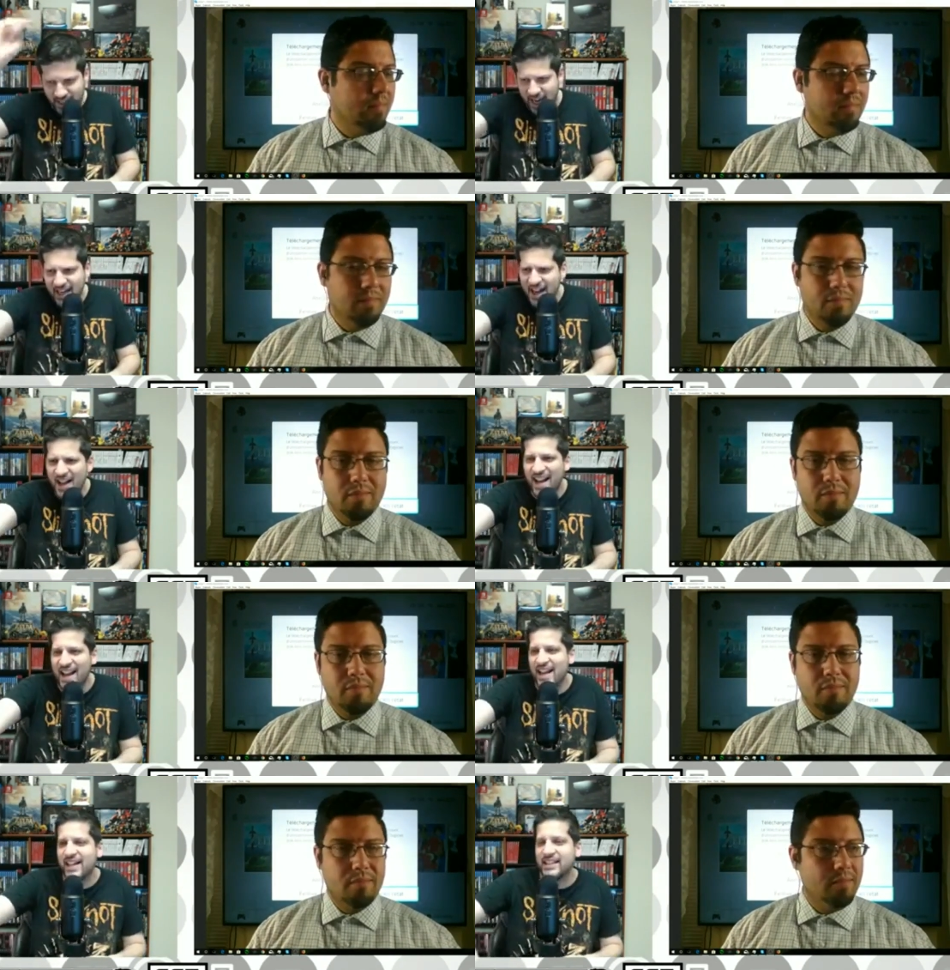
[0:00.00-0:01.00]

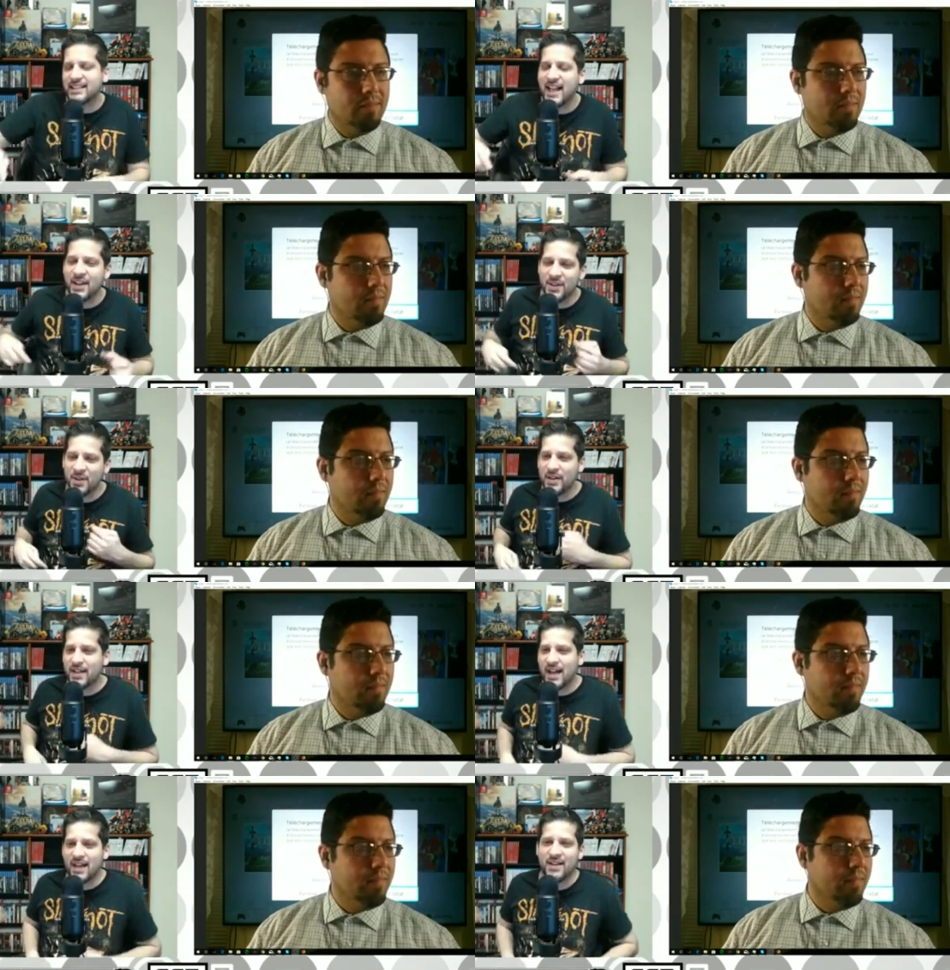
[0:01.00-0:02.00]
Speaker 1: Caleones. How you
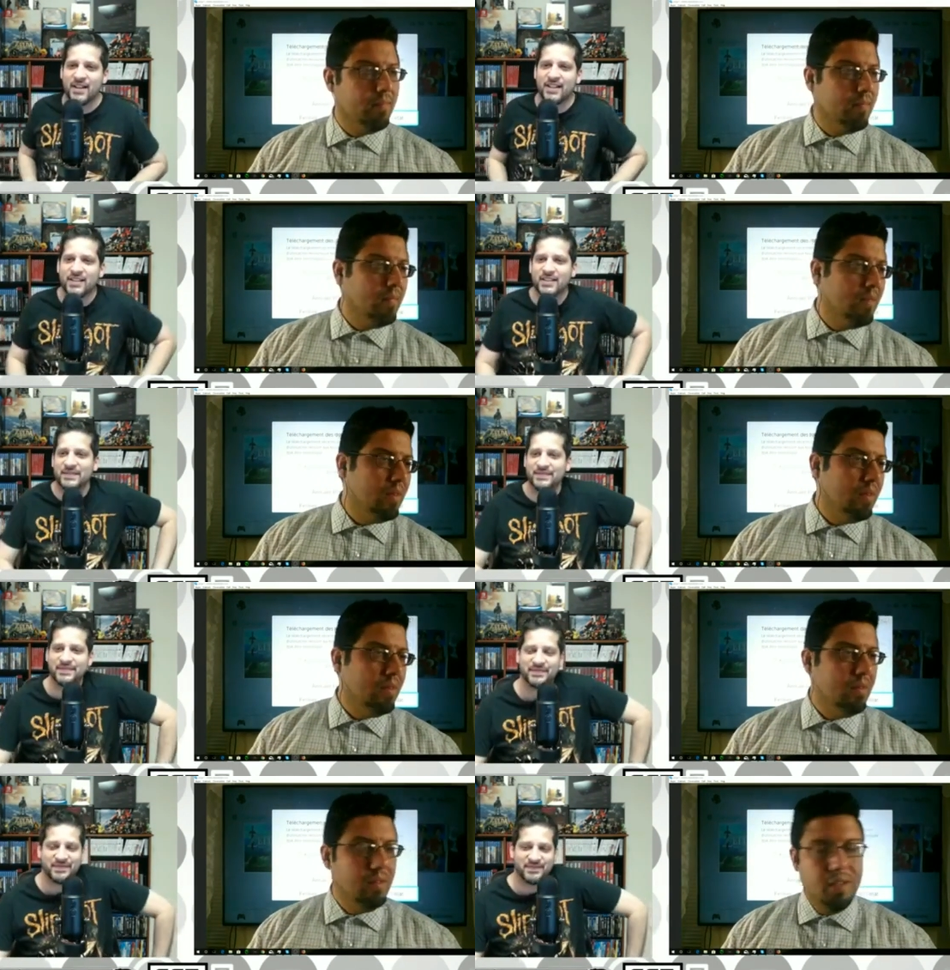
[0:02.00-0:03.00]
doing, Caleones?
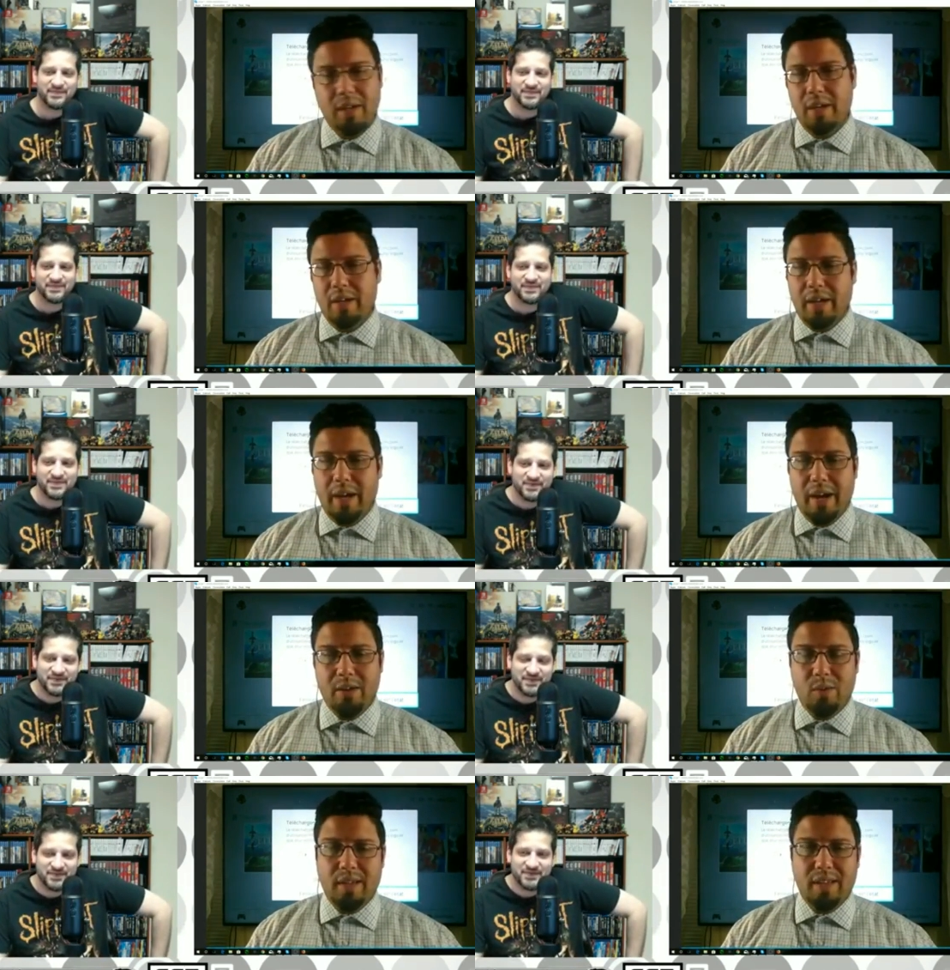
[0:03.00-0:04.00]
Speaker 2: Hey,
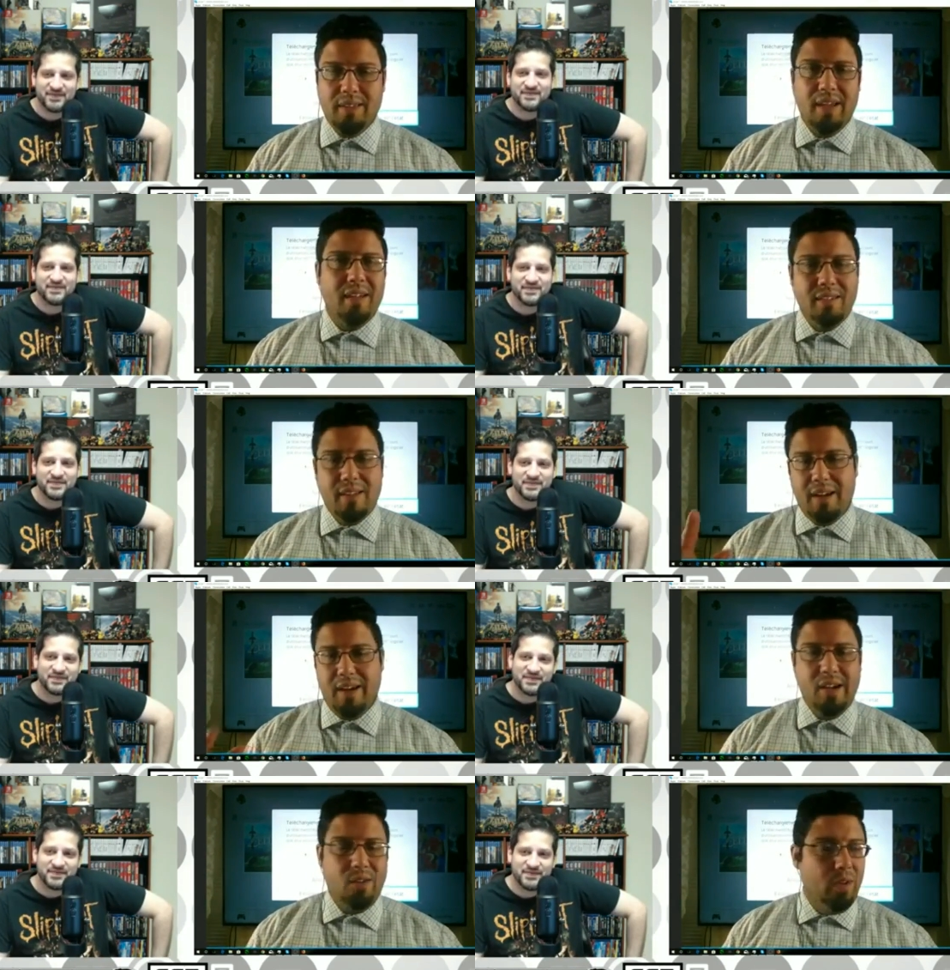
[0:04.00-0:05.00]
how you doing, Dantes?
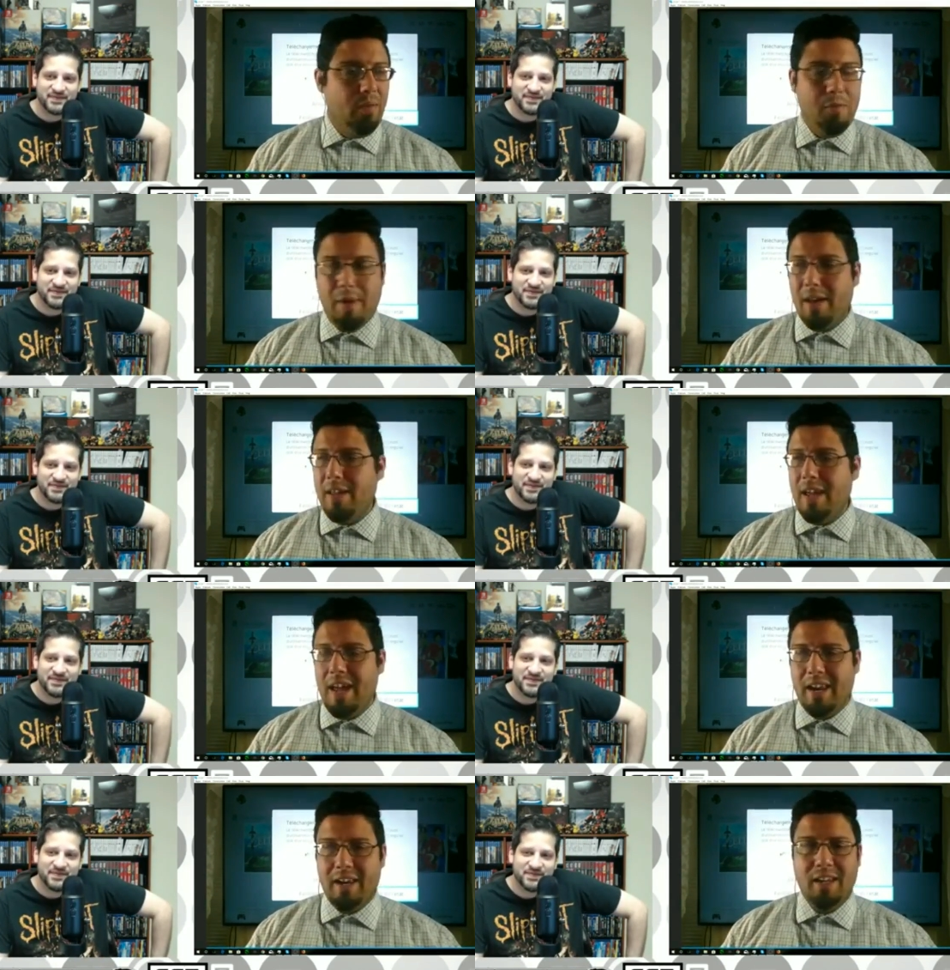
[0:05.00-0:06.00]
Uh, how you doing, everybody?
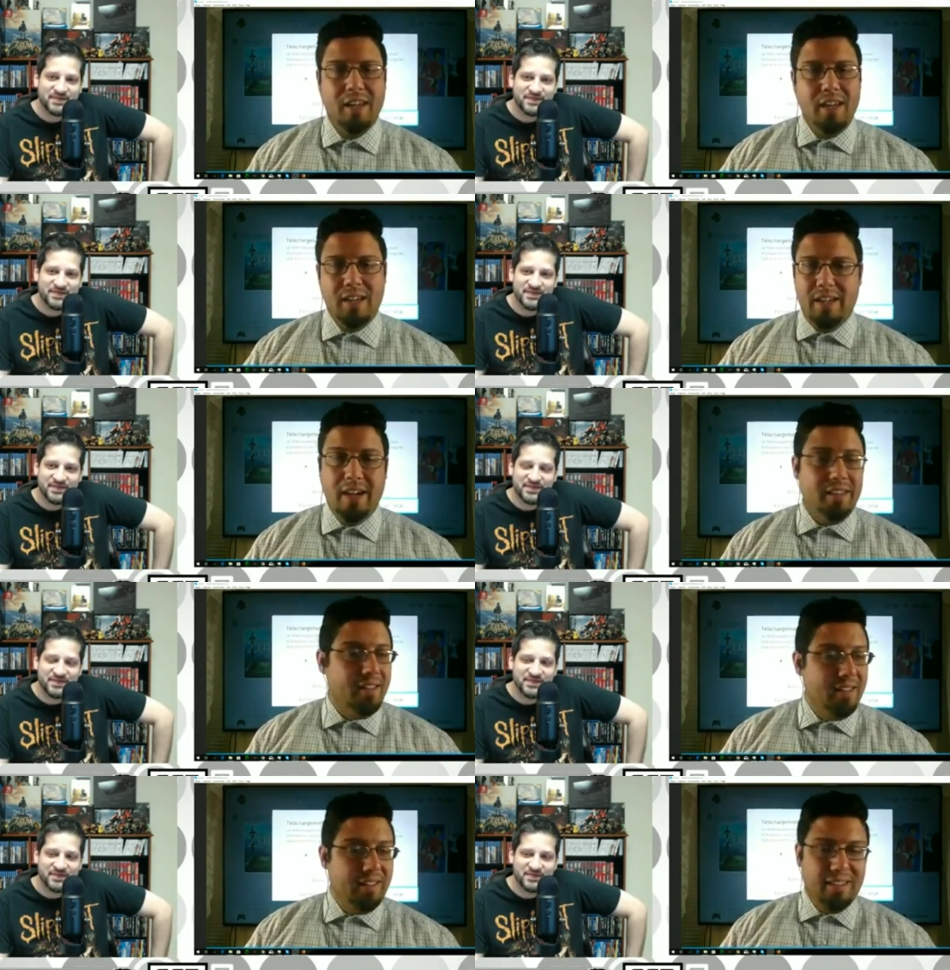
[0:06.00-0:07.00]
And yeah,
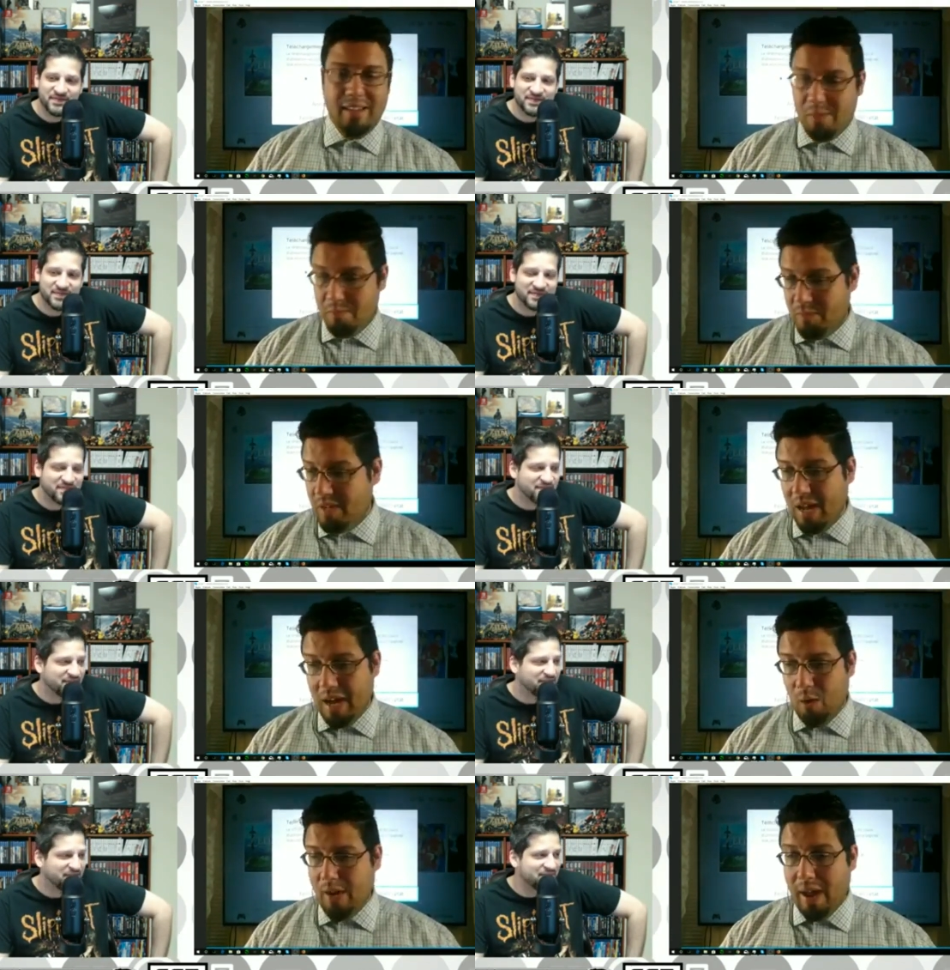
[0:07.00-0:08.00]
this is,
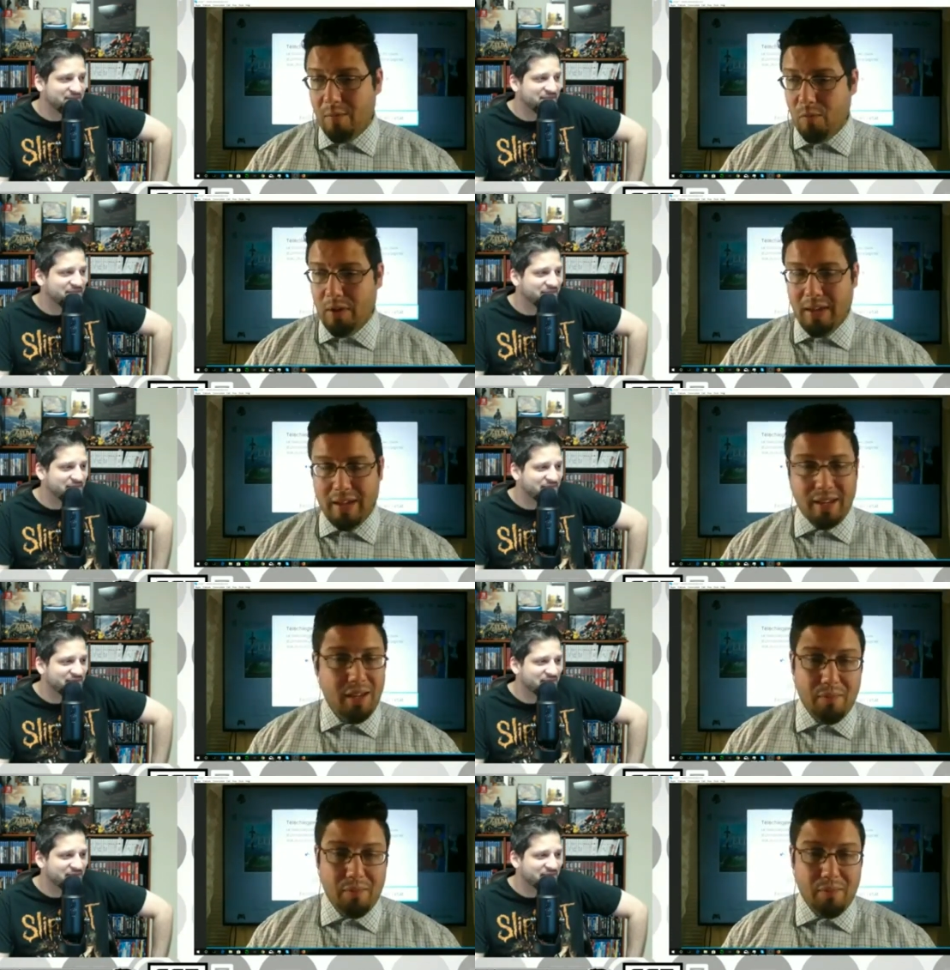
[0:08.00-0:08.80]
uh, we have what, like,